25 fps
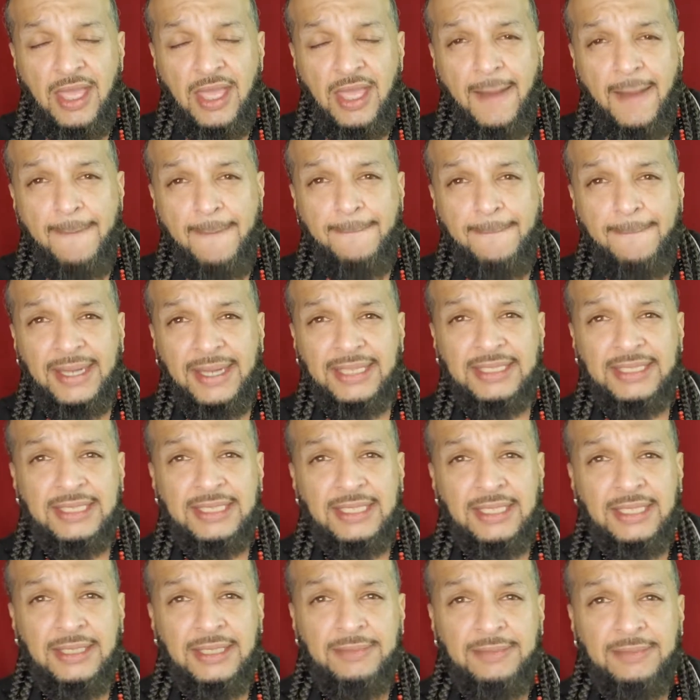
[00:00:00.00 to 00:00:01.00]
But
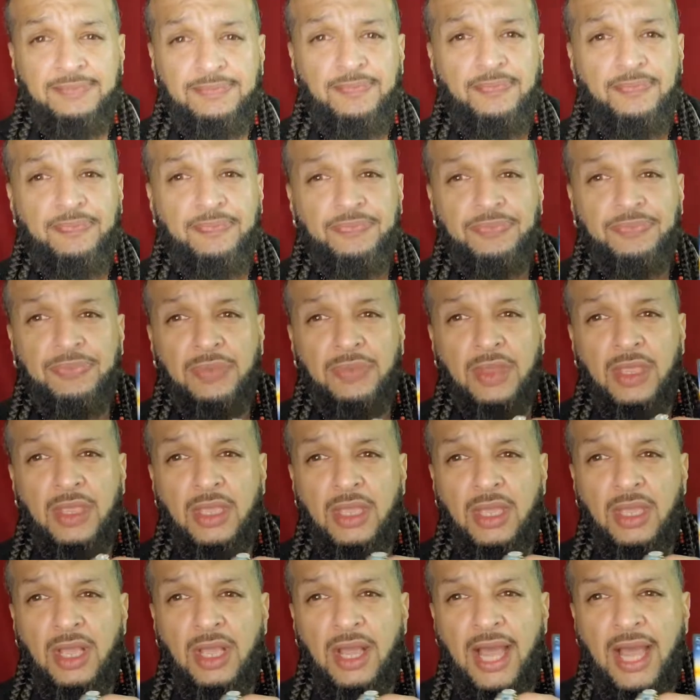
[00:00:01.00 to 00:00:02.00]

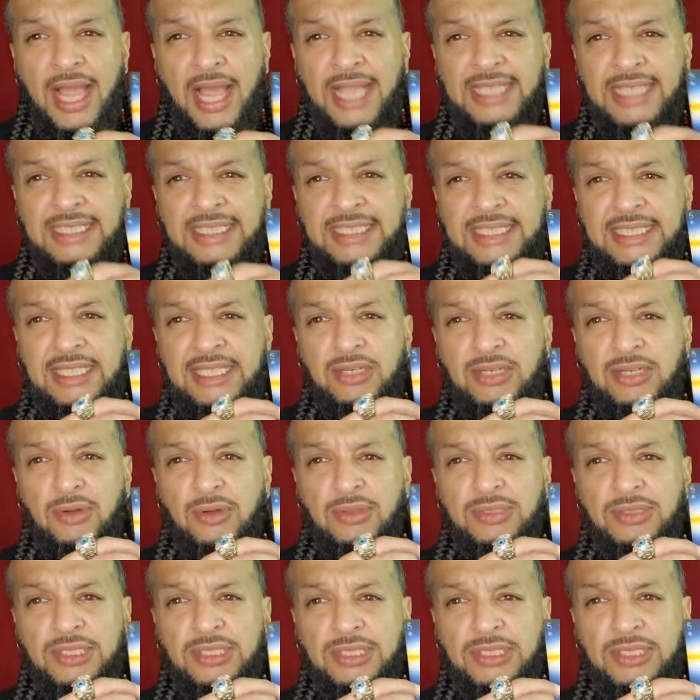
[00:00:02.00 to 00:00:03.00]
I see
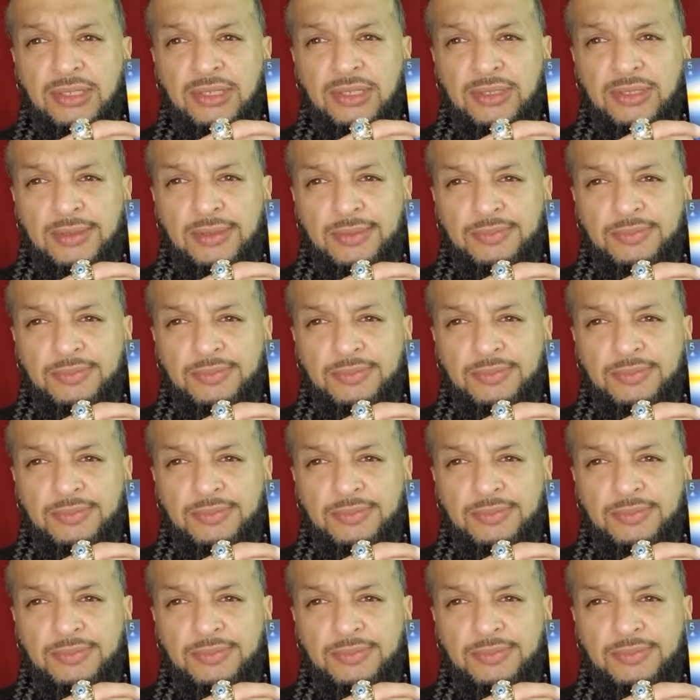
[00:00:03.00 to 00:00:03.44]
also,